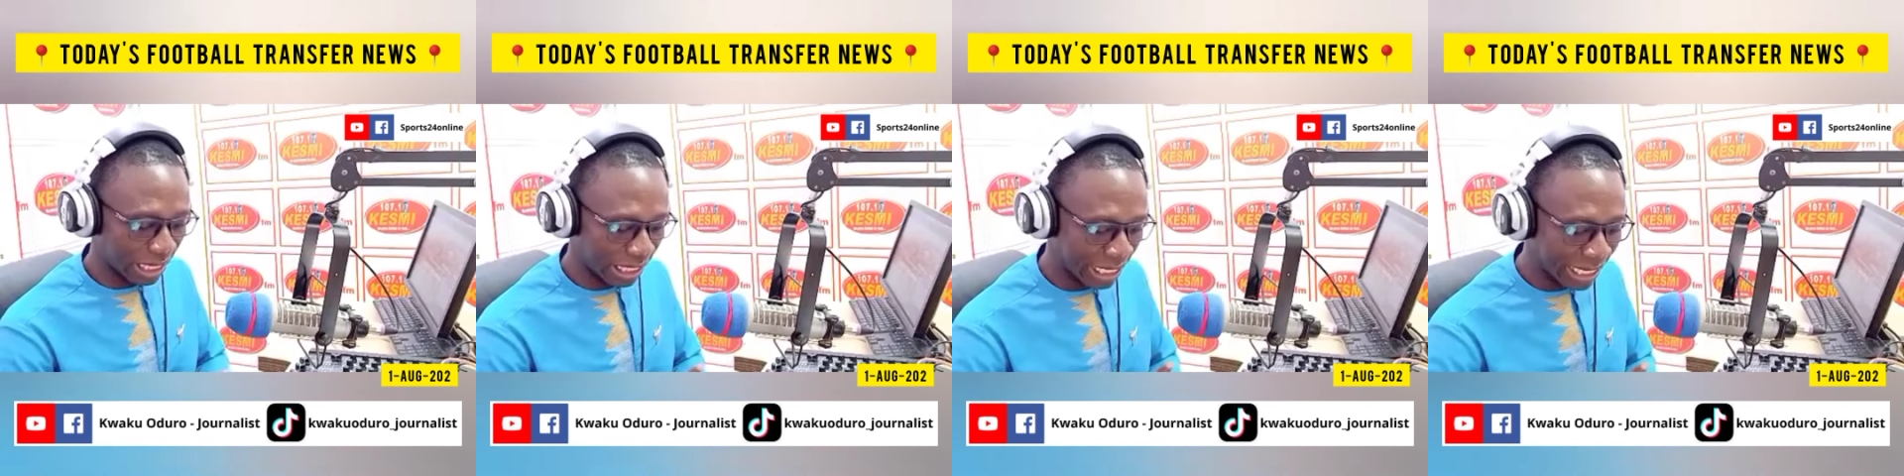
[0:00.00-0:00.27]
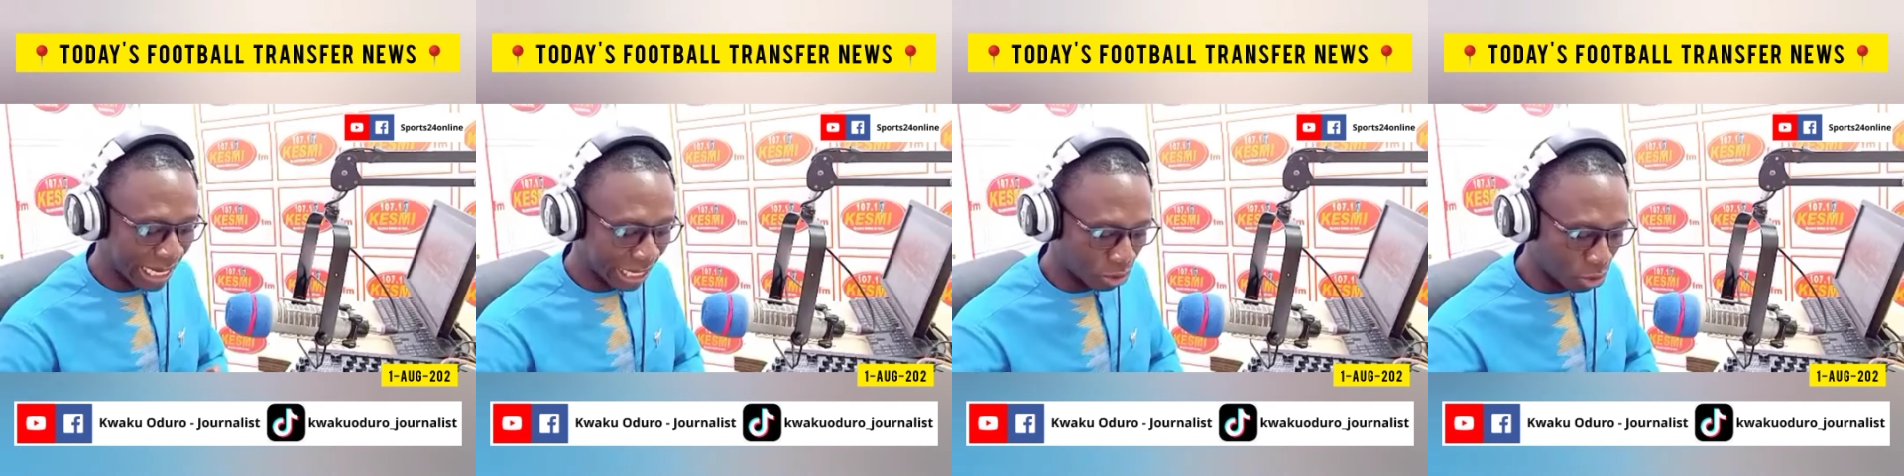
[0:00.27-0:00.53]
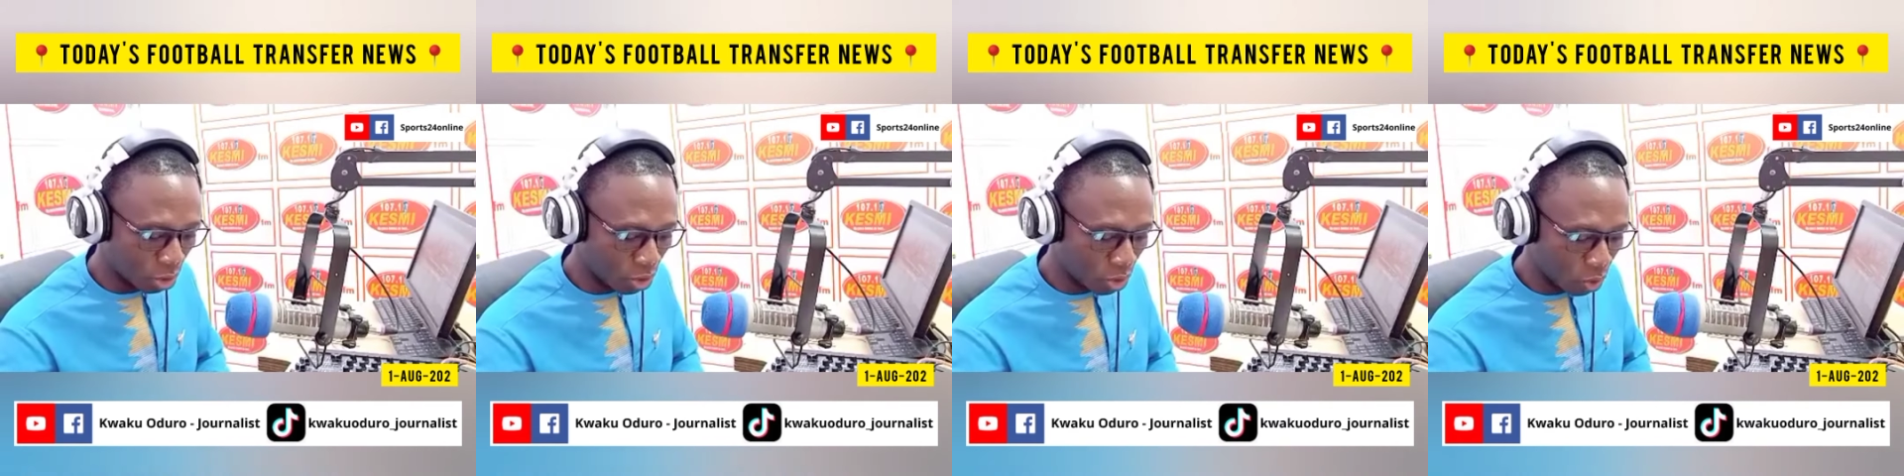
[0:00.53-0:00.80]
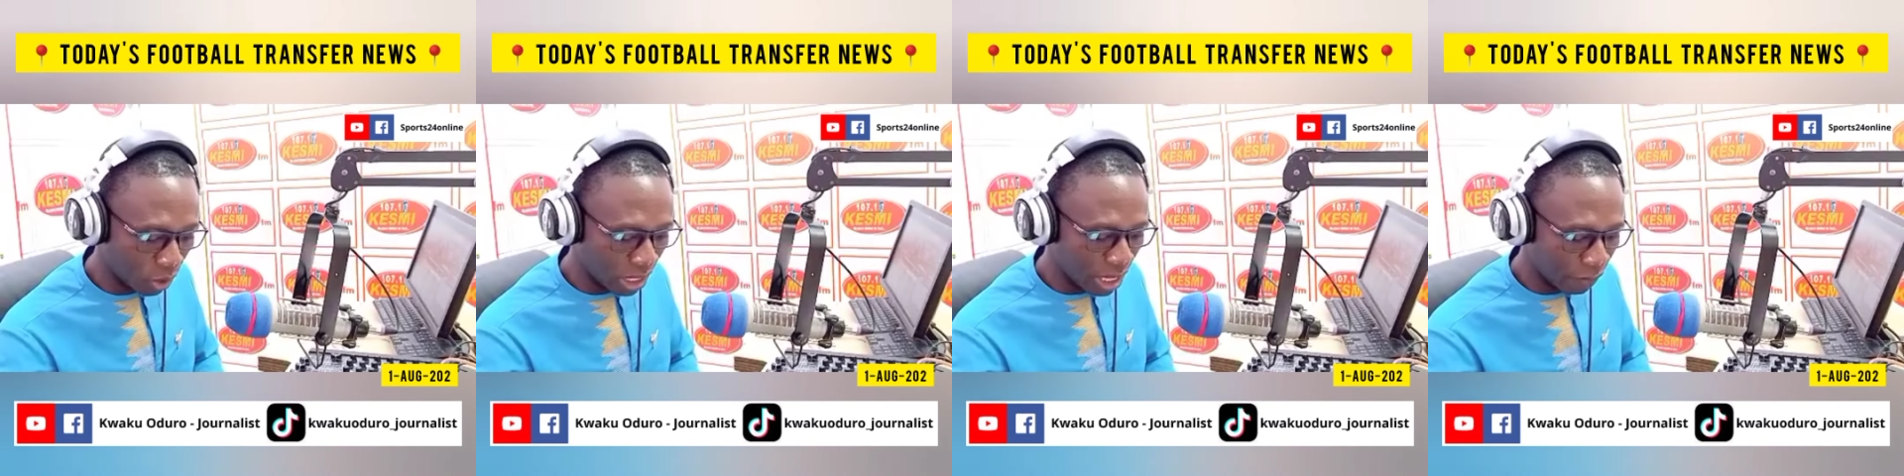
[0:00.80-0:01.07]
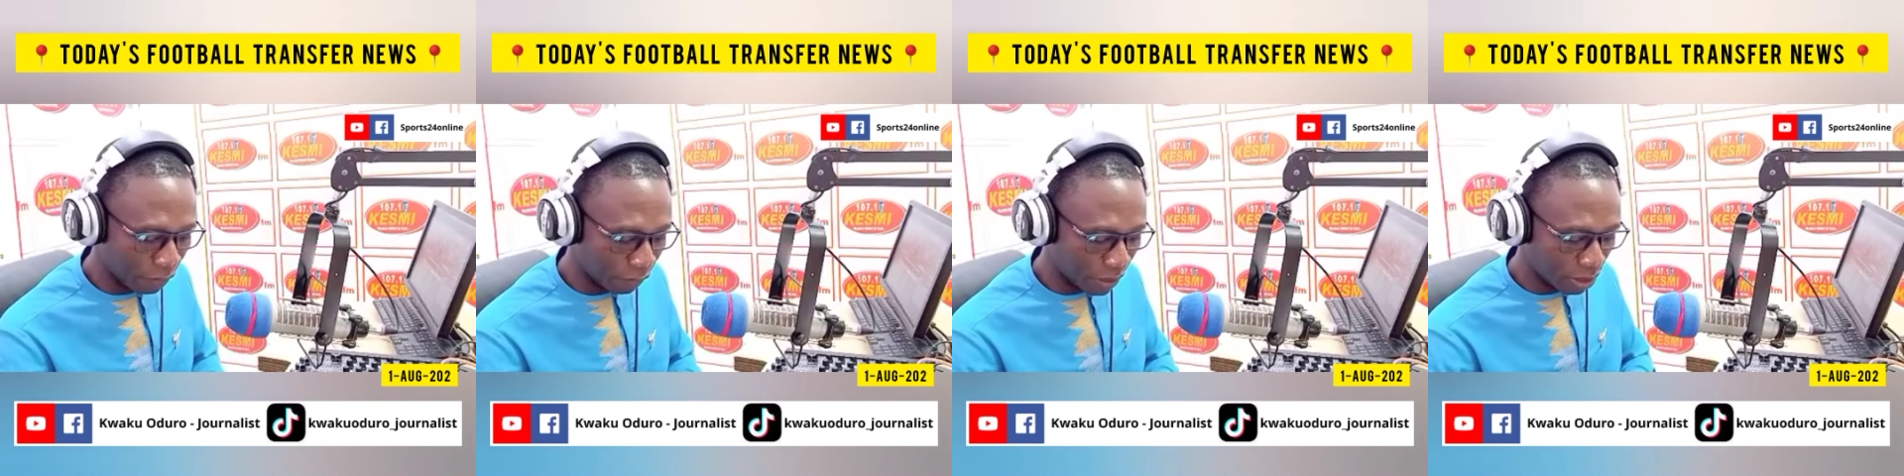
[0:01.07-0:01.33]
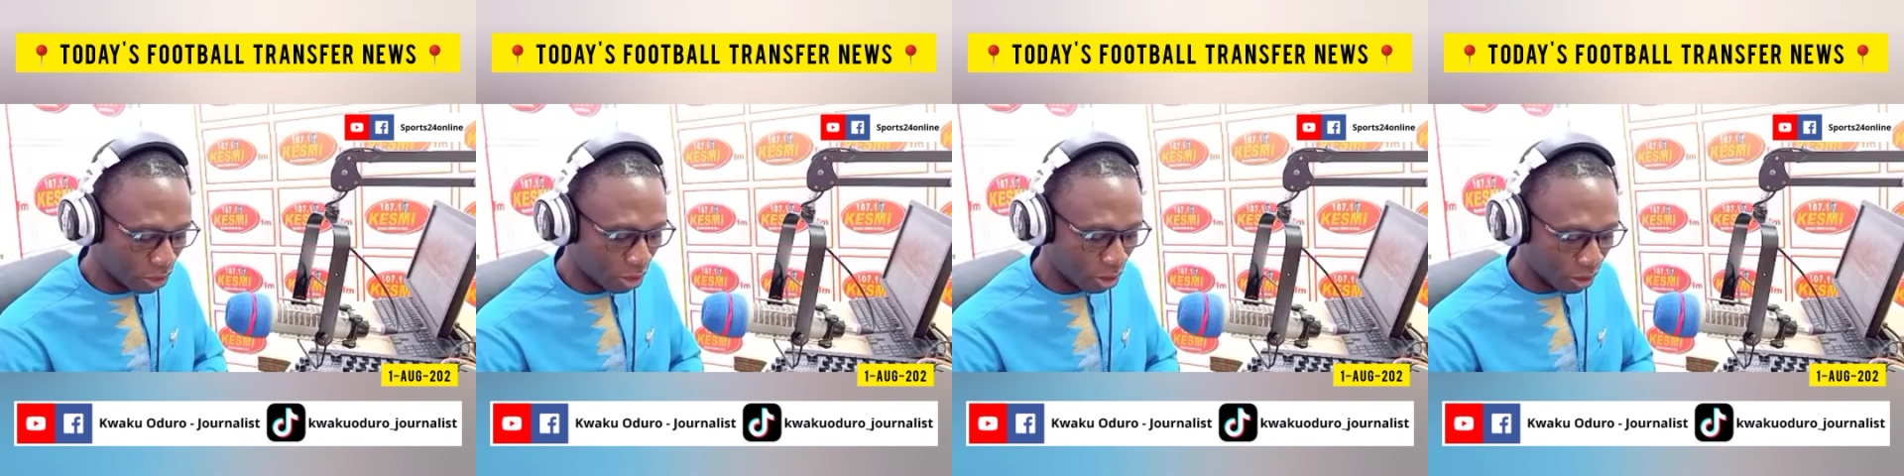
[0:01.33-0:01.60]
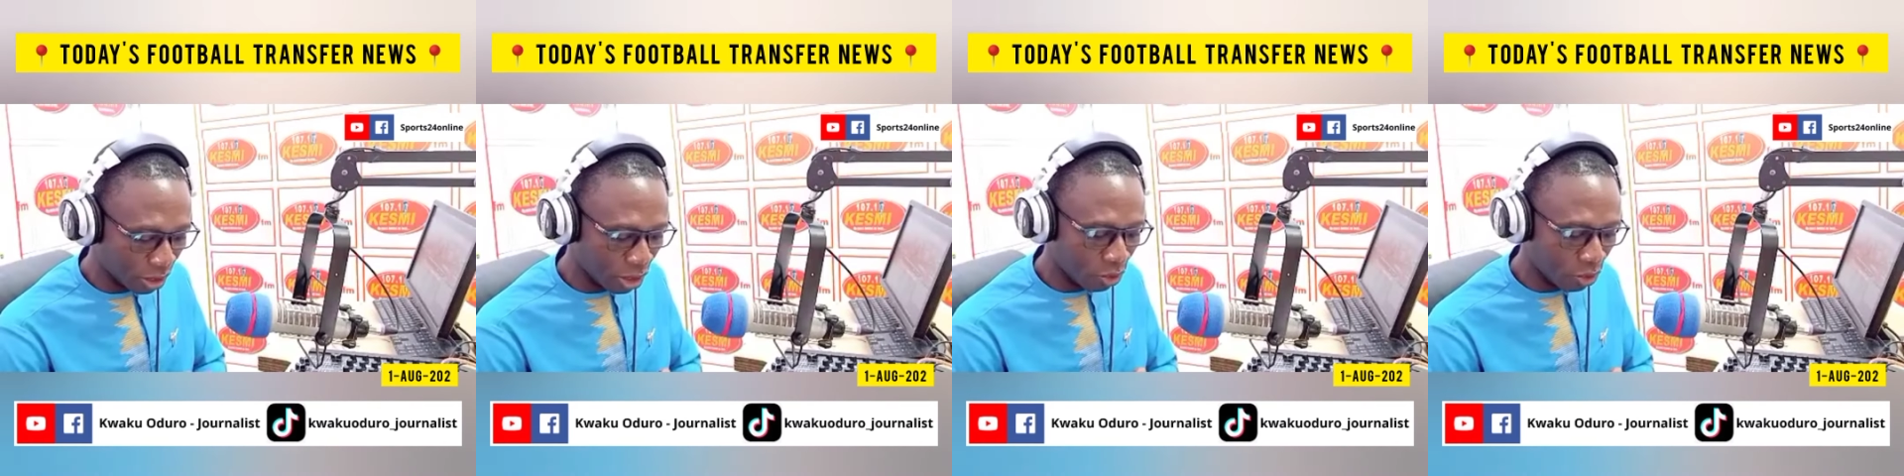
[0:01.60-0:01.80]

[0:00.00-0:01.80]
he does not know if De Jong,